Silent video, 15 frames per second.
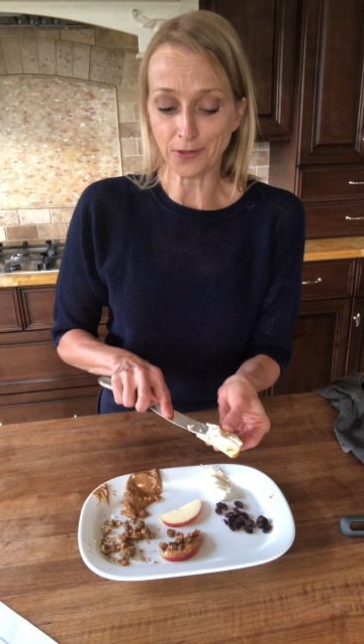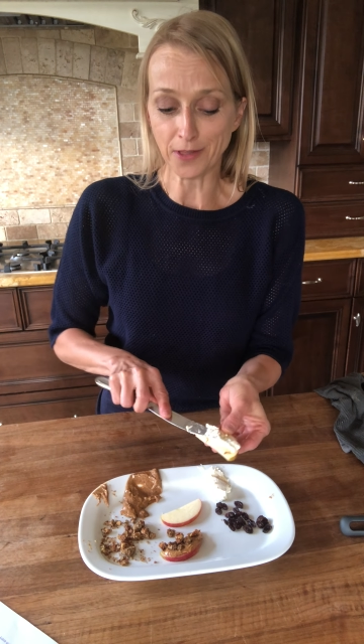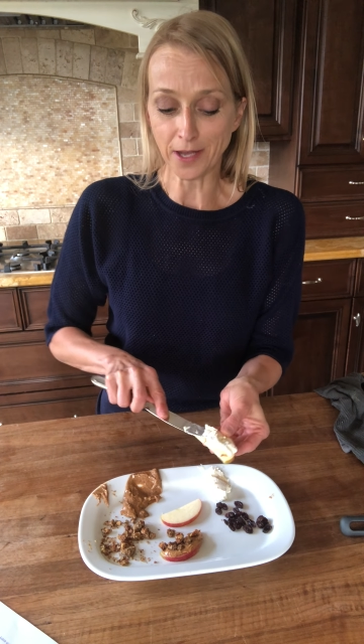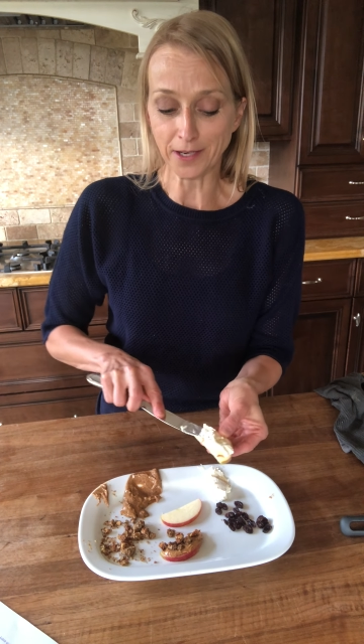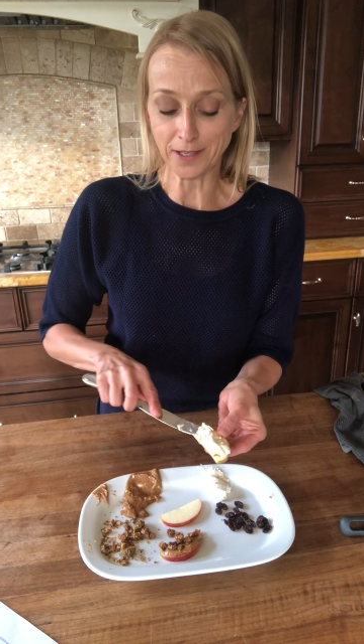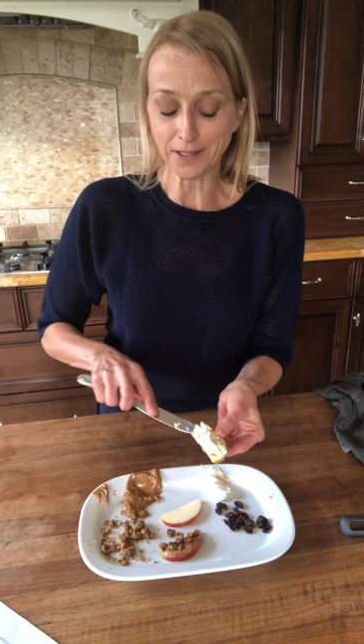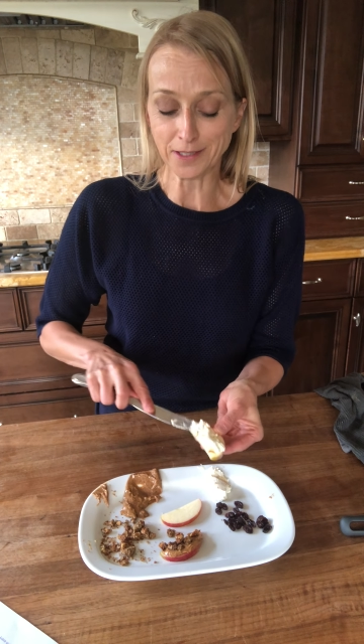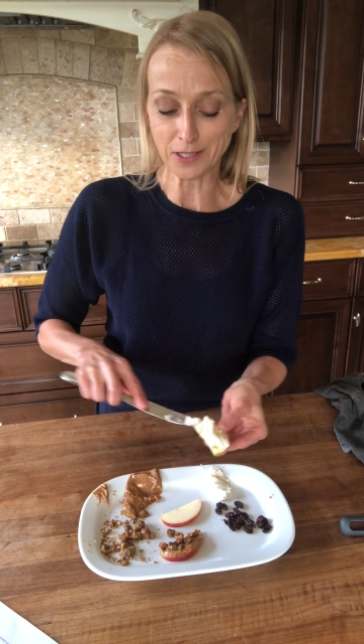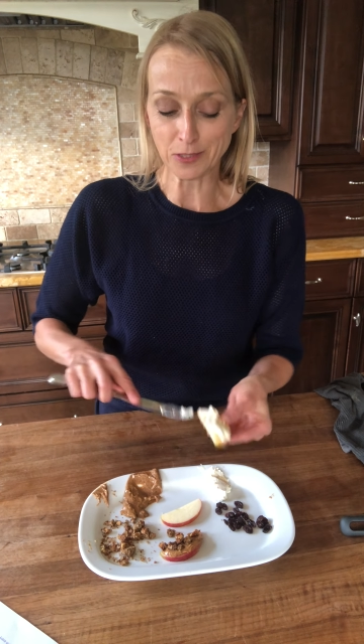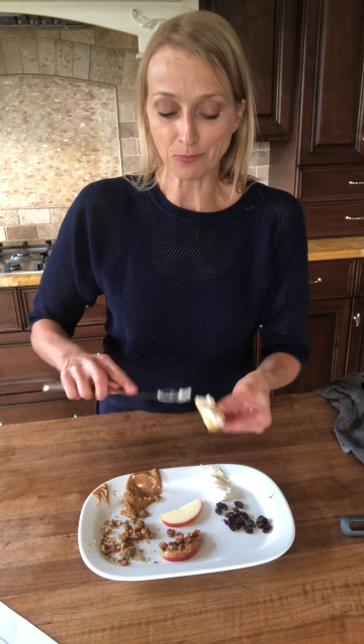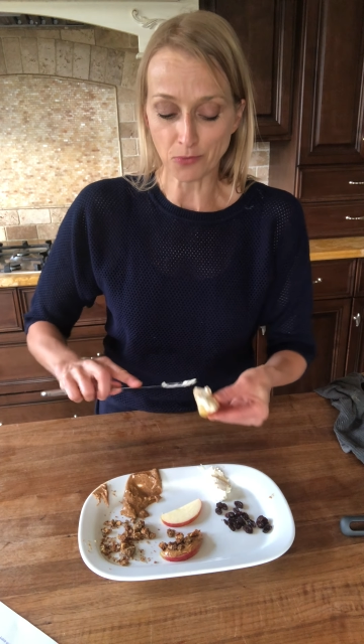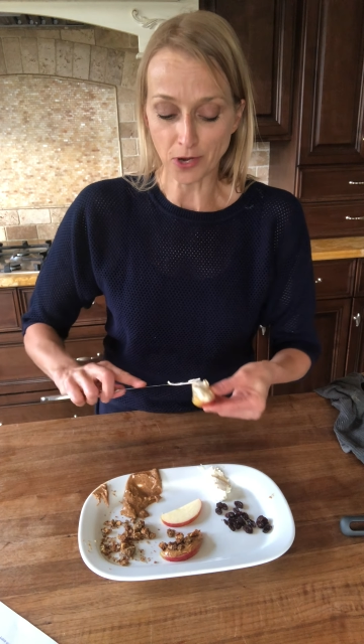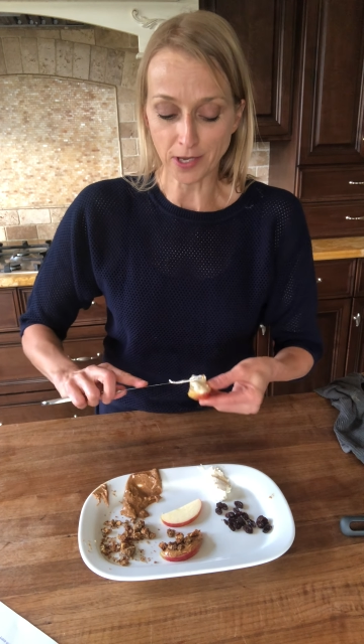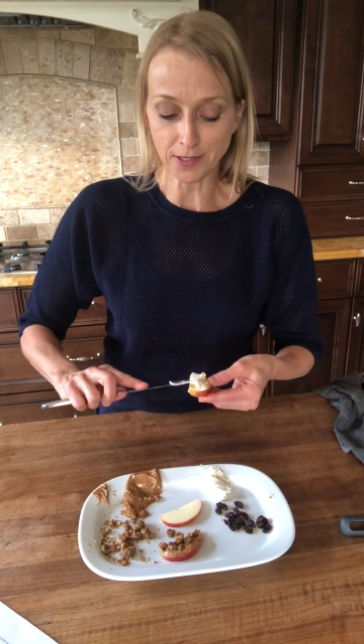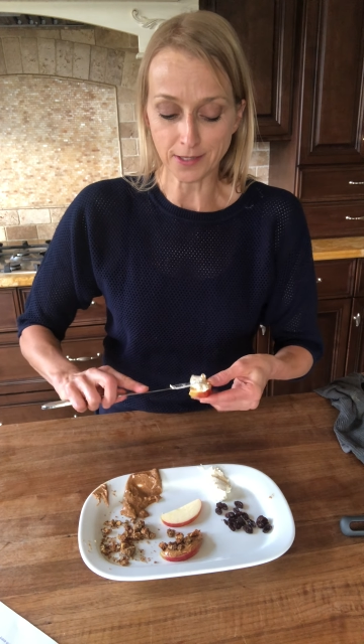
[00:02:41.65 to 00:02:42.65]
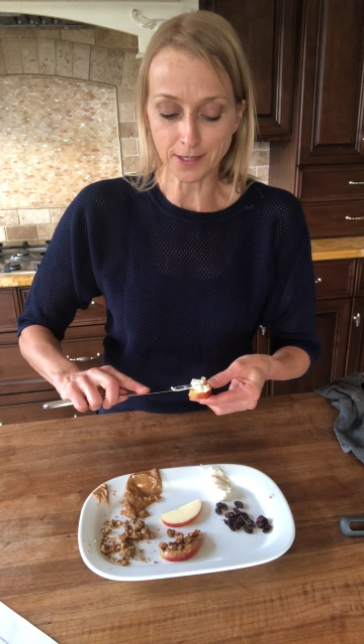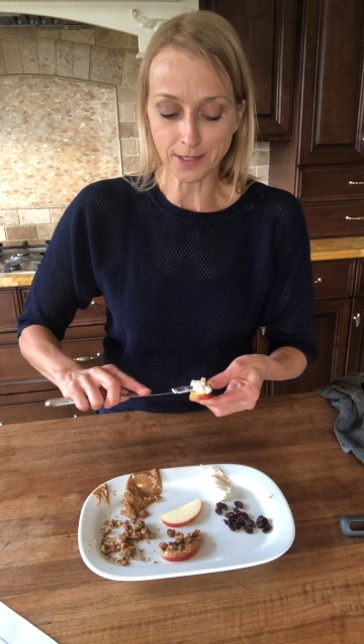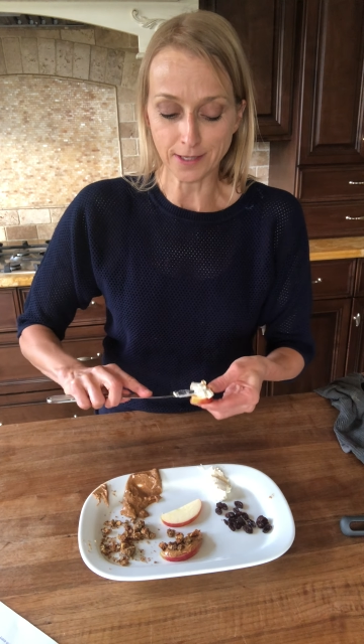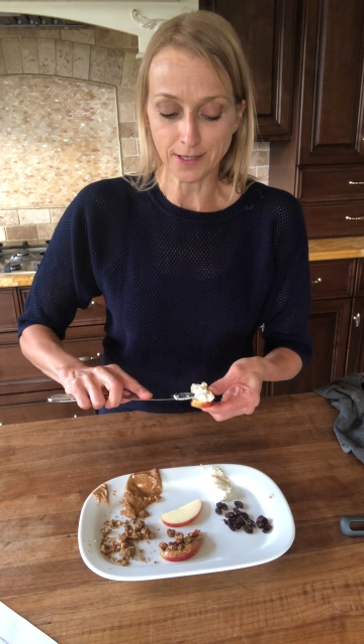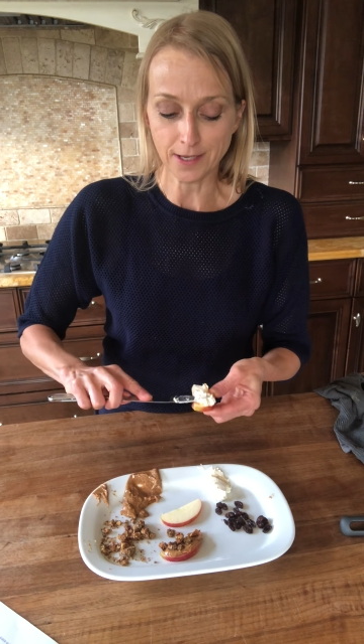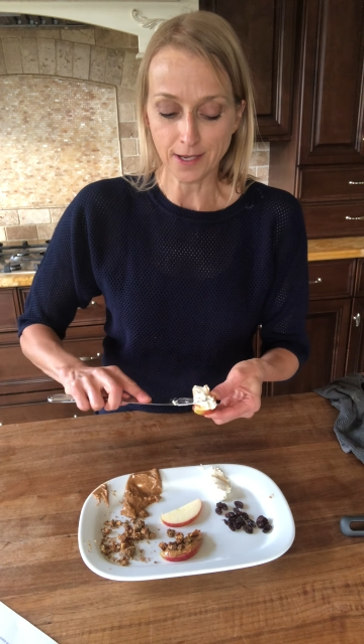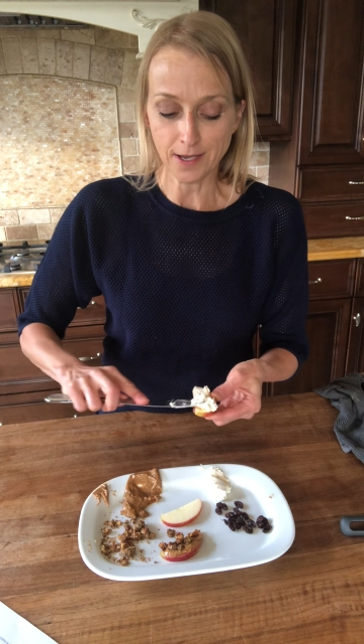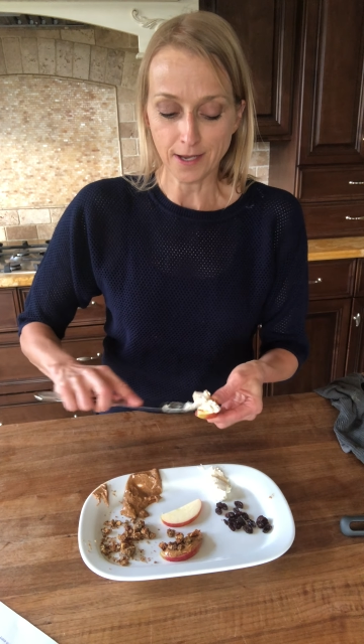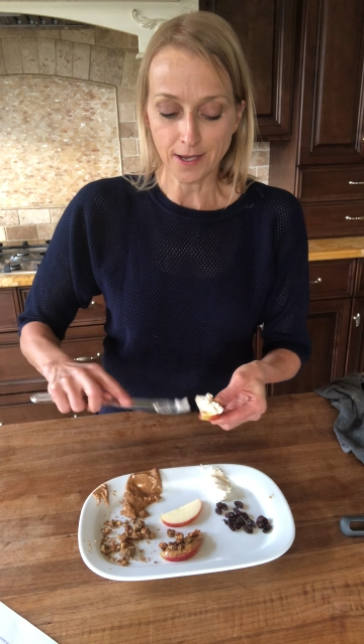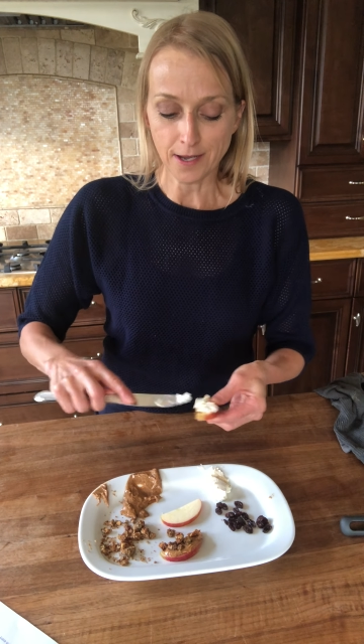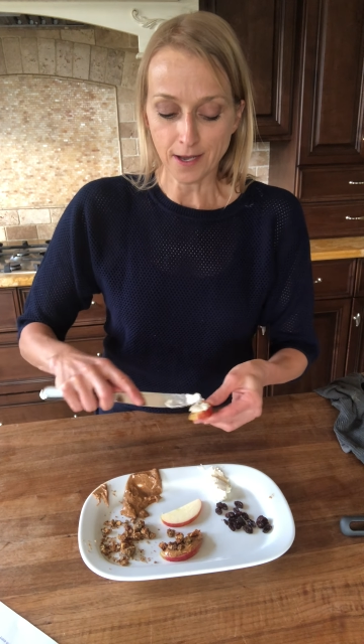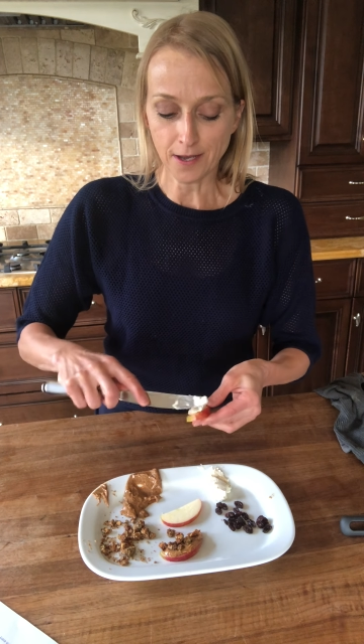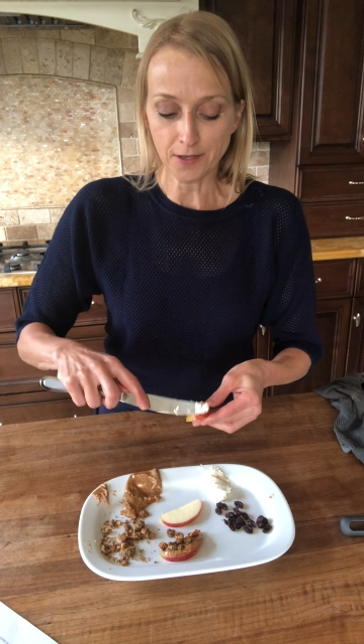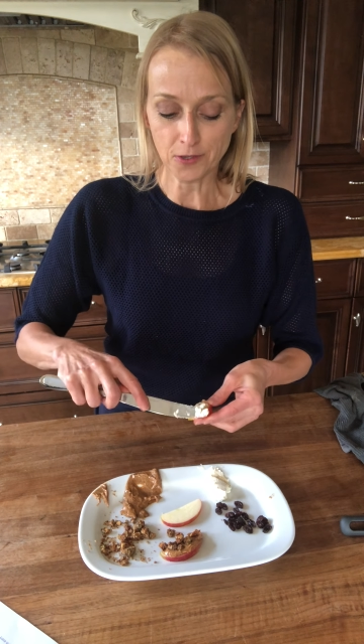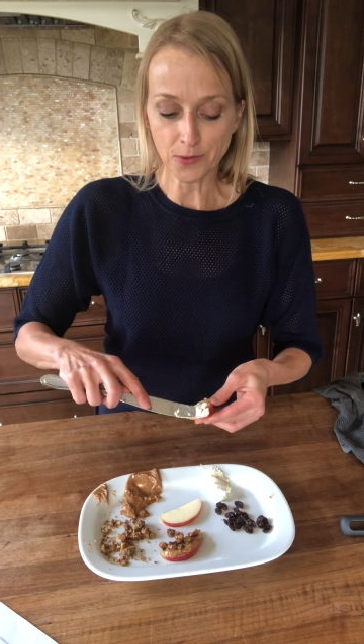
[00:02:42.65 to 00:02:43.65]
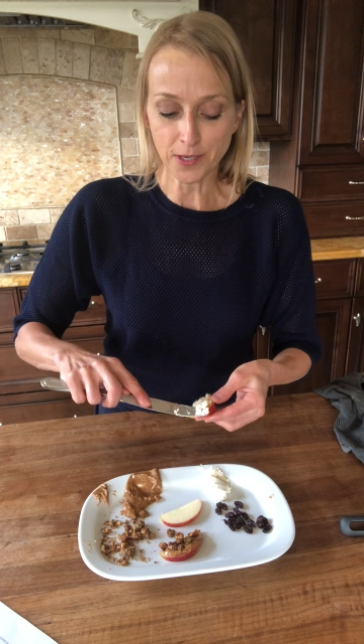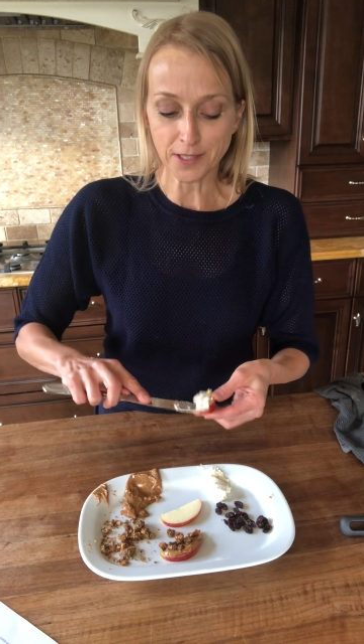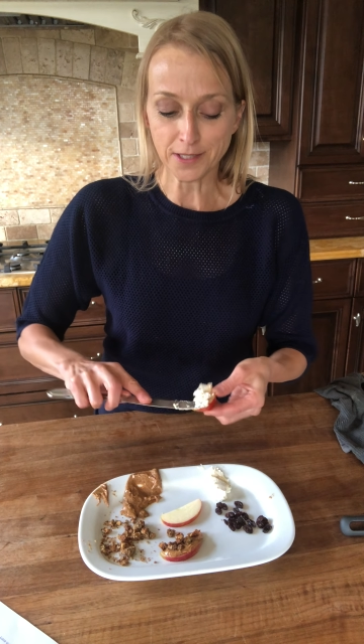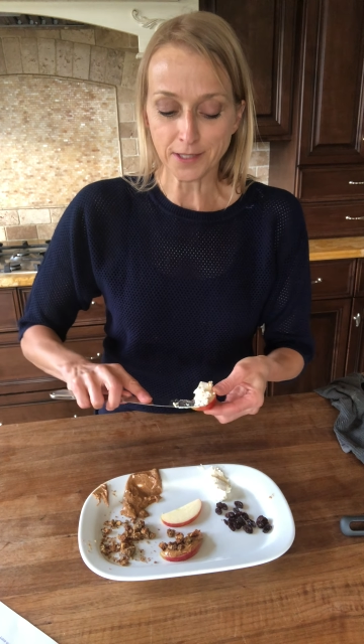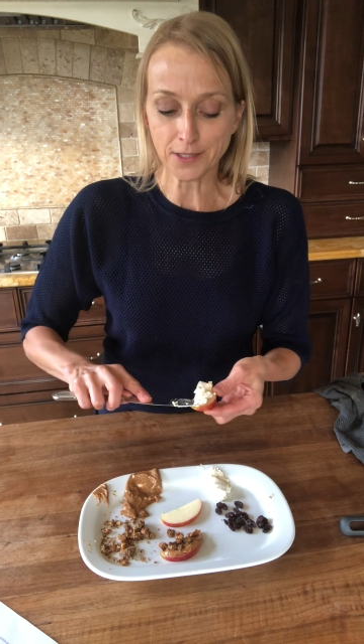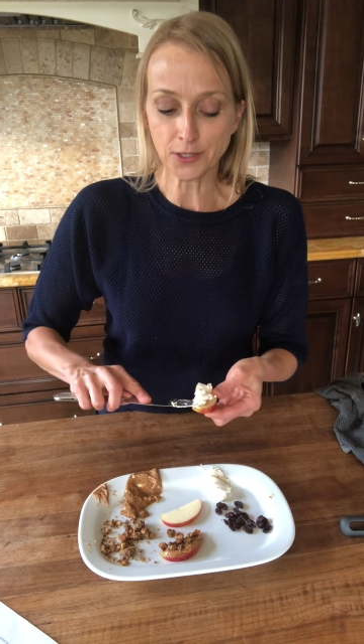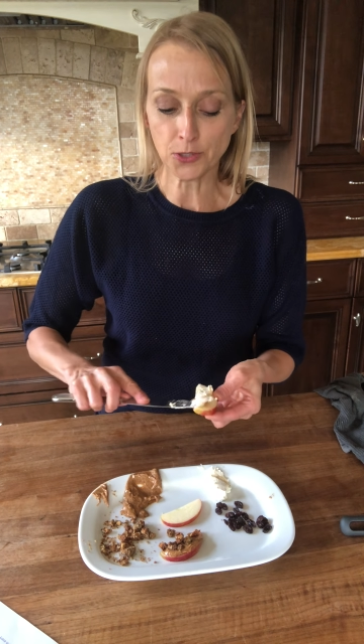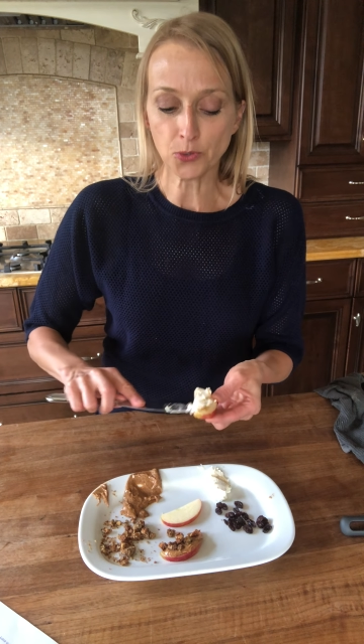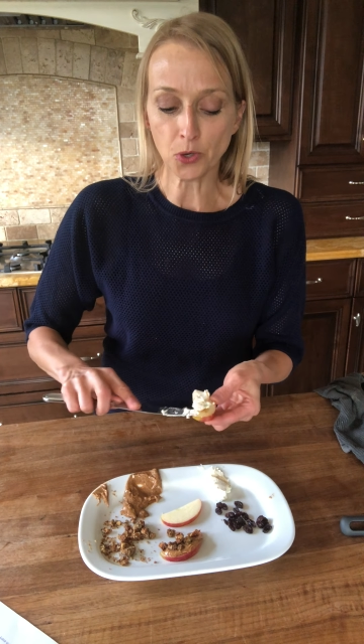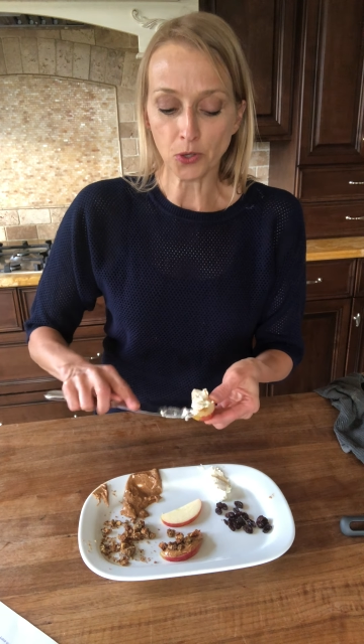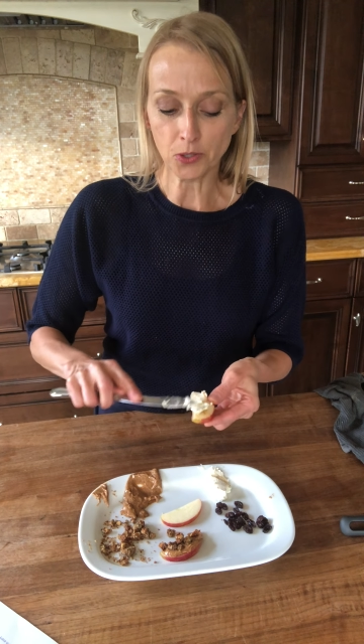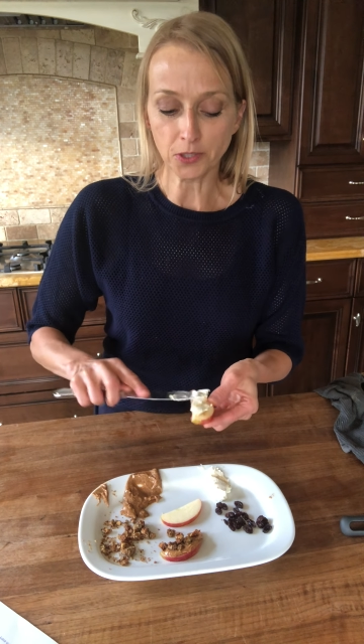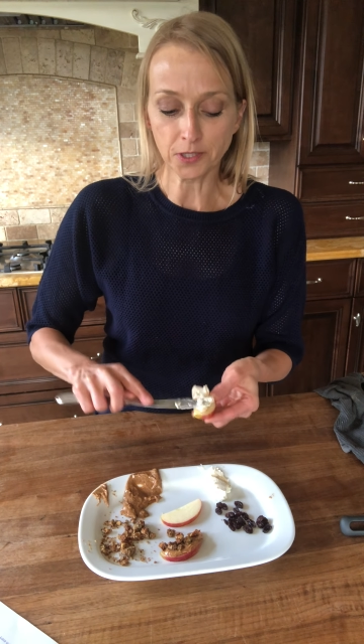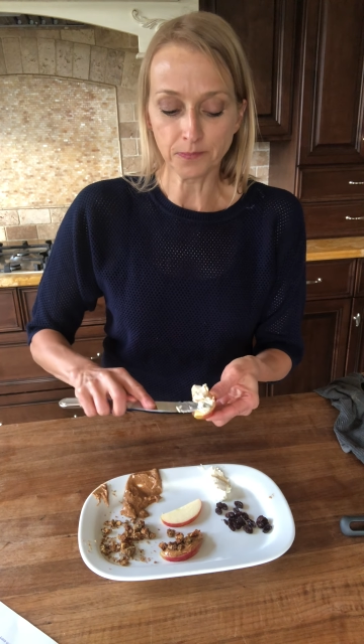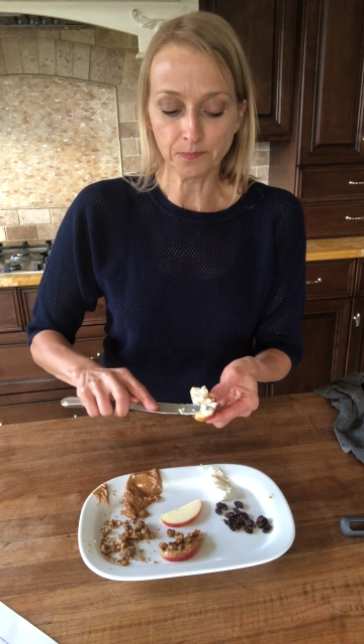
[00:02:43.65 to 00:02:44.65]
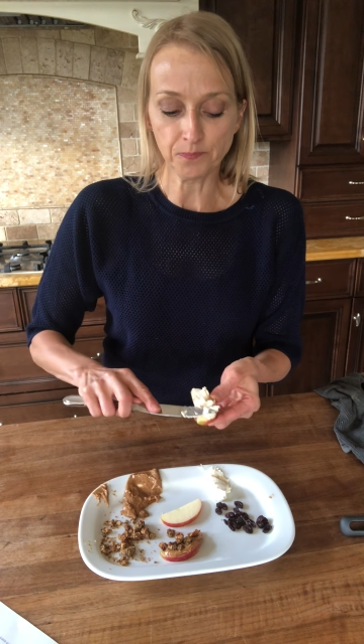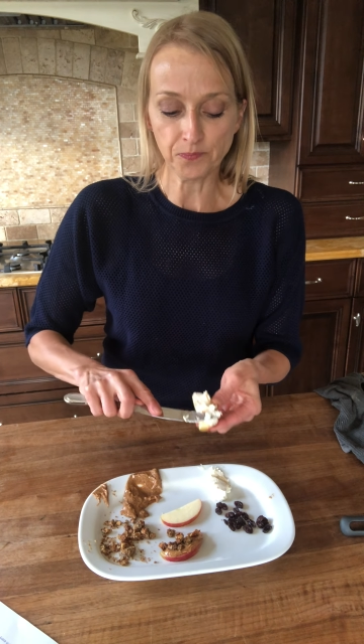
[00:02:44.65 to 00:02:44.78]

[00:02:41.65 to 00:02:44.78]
that it spreads. Otherwise it's too cold.